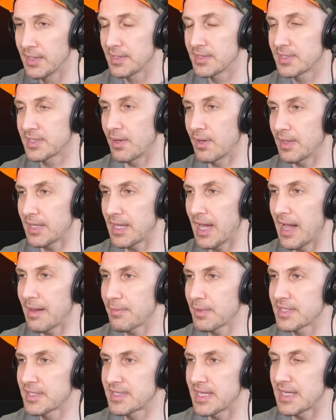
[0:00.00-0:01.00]
So yeah,
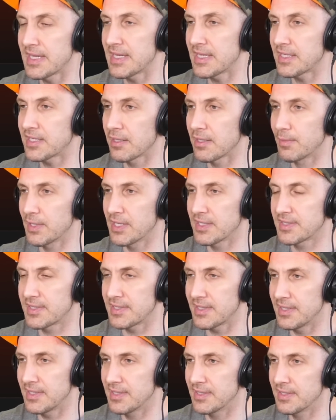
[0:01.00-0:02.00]
I'm gonna say
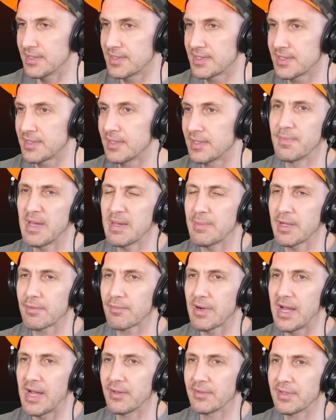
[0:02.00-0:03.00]
Incubus is maybe
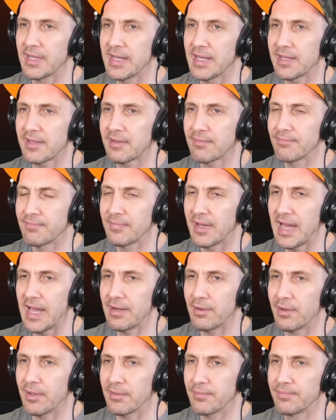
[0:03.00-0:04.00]
around like I
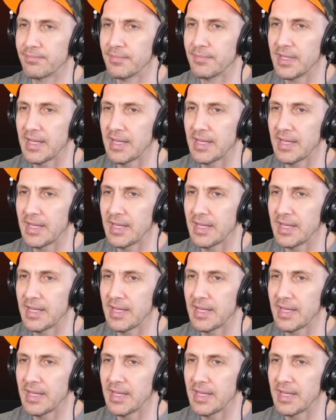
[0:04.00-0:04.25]
don't know.